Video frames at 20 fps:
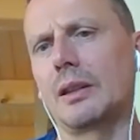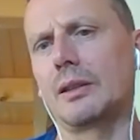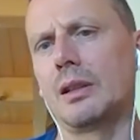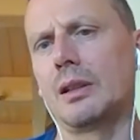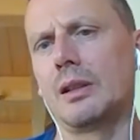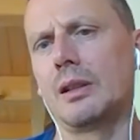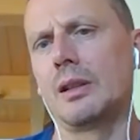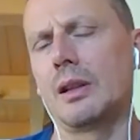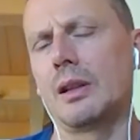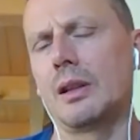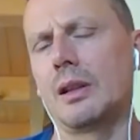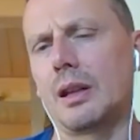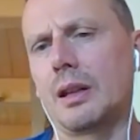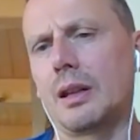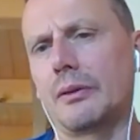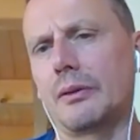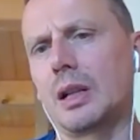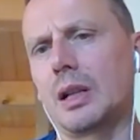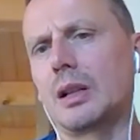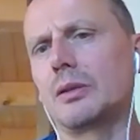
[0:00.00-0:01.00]
have now
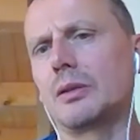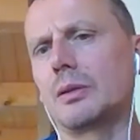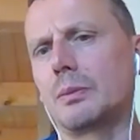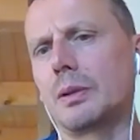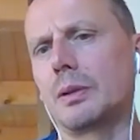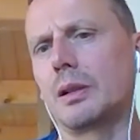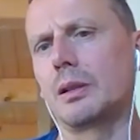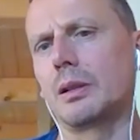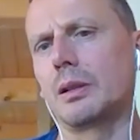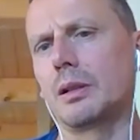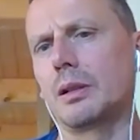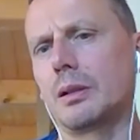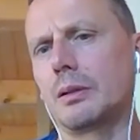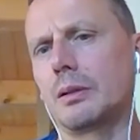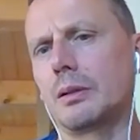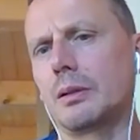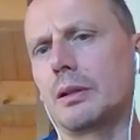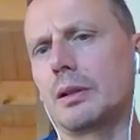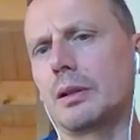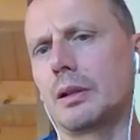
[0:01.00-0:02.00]

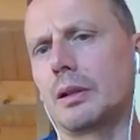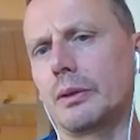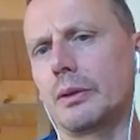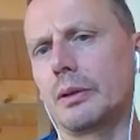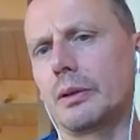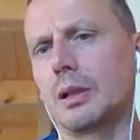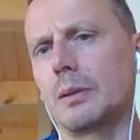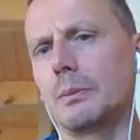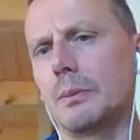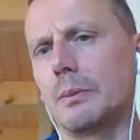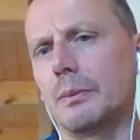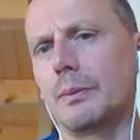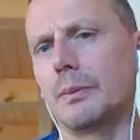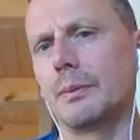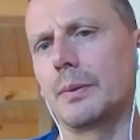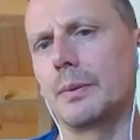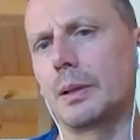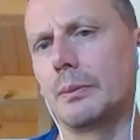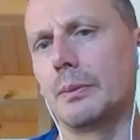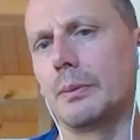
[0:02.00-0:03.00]
the uh,
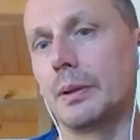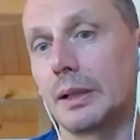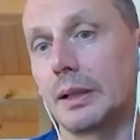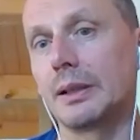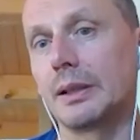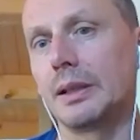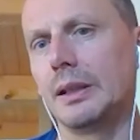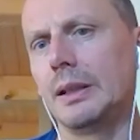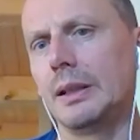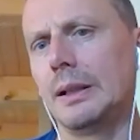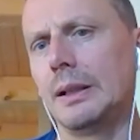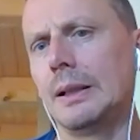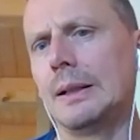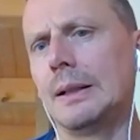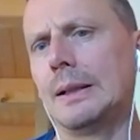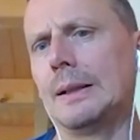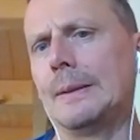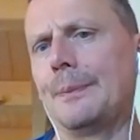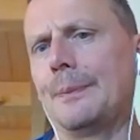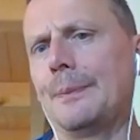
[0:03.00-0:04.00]
ability
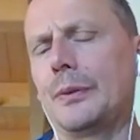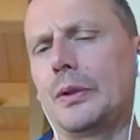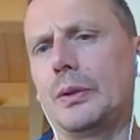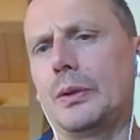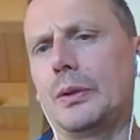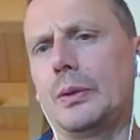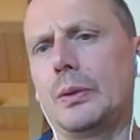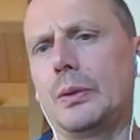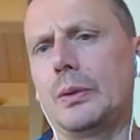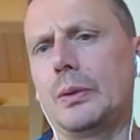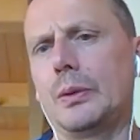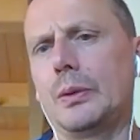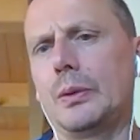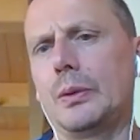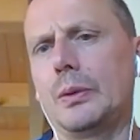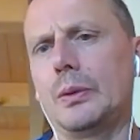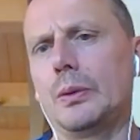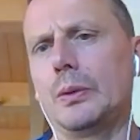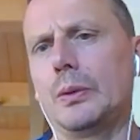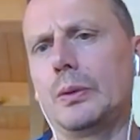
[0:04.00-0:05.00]

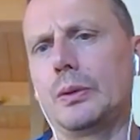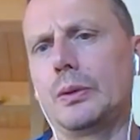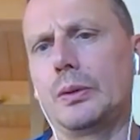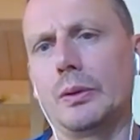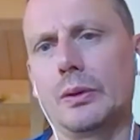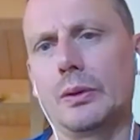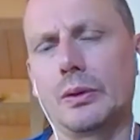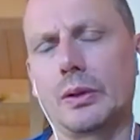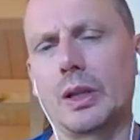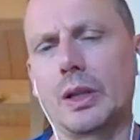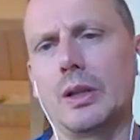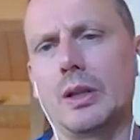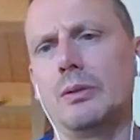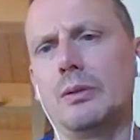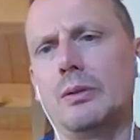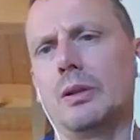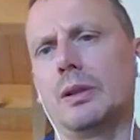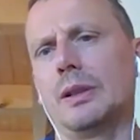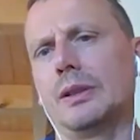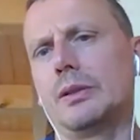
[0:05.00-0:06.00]
to to grow
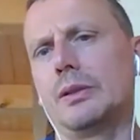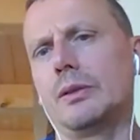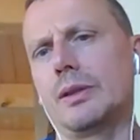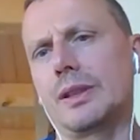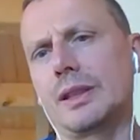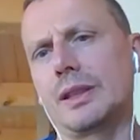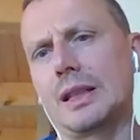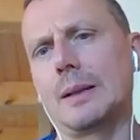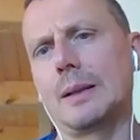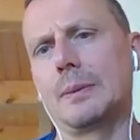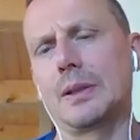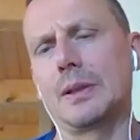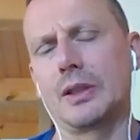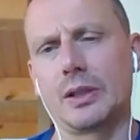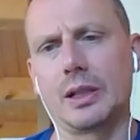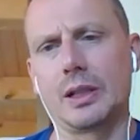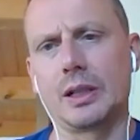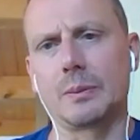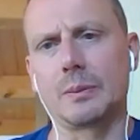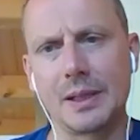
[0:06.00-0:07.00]
and to establish their
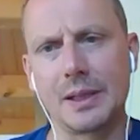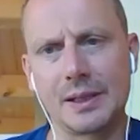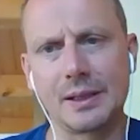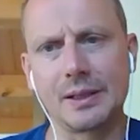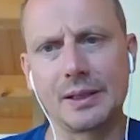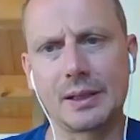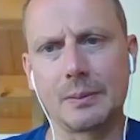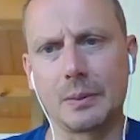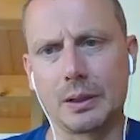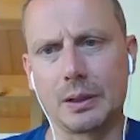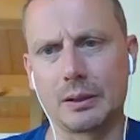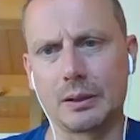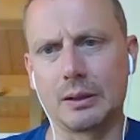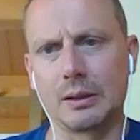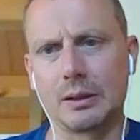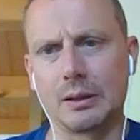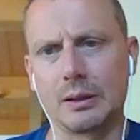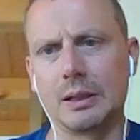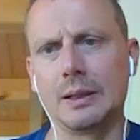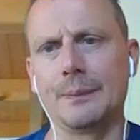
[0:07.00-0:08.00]
business model
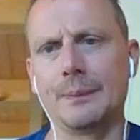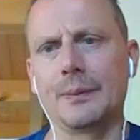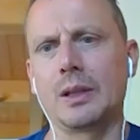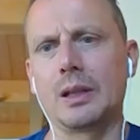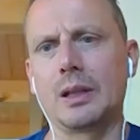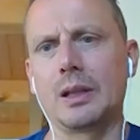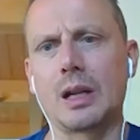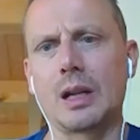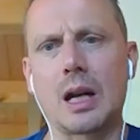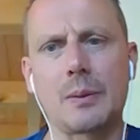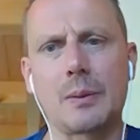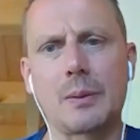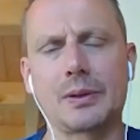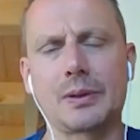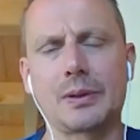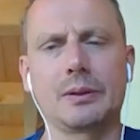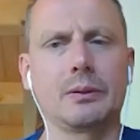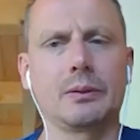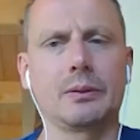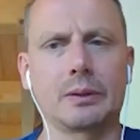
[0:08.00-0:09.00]

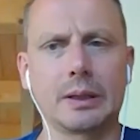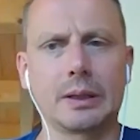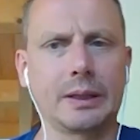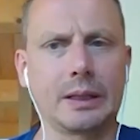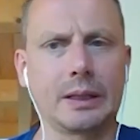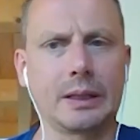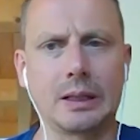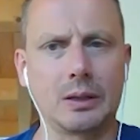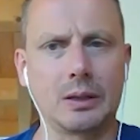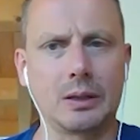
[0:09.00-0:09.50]
absolutely global.